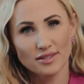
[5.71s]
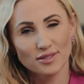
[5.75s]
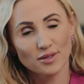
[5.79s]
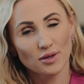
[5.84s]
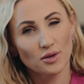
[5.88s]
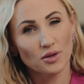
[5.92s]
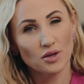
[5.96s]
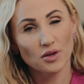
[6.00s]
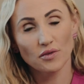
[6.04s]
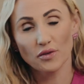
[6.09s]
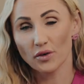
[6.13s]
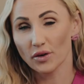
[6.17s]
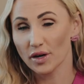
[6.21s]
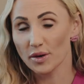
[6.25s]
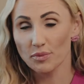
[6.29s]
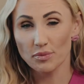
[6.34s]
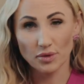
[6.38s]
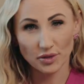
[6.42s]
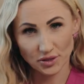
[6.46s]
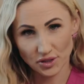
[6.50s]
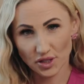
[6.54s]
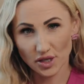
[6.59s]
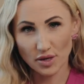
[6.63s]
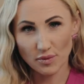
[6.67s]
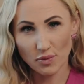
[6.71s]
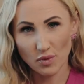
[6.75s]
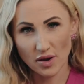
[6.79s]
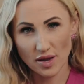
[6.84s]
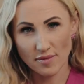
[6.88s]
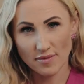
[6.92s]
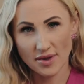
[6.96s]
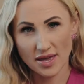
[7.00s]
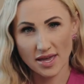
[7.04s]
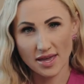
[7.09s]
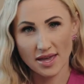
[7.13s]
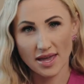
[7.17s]
So you've already booked your
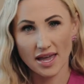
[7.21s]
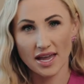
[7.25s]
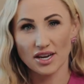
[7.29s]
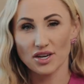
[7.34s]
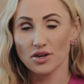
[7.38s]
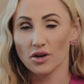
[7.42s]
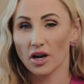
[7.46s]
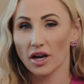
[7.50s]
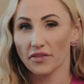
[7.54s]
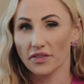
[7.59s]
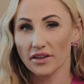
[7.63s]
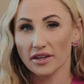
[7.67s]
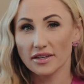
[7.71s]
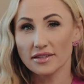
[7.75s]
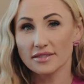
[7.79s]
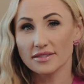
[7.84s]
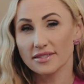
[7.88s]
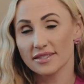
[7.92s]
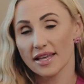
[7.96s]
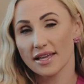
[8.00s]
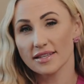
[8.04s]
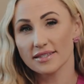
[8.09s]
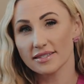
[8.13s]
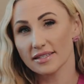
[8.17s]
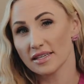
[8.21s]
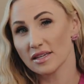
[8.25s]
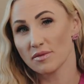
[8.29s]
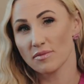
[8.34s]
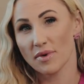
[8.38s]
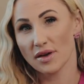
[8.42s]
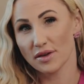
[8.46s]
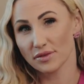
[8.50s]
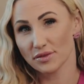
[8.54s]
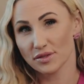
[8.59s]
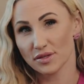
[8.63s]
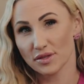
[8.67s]
appointment and you got the consents
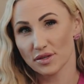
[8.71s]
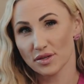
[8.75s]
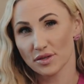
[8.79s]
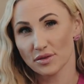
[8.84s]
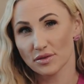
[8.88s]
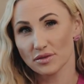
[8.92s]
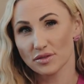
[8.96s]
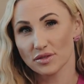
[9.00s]
emailed to you.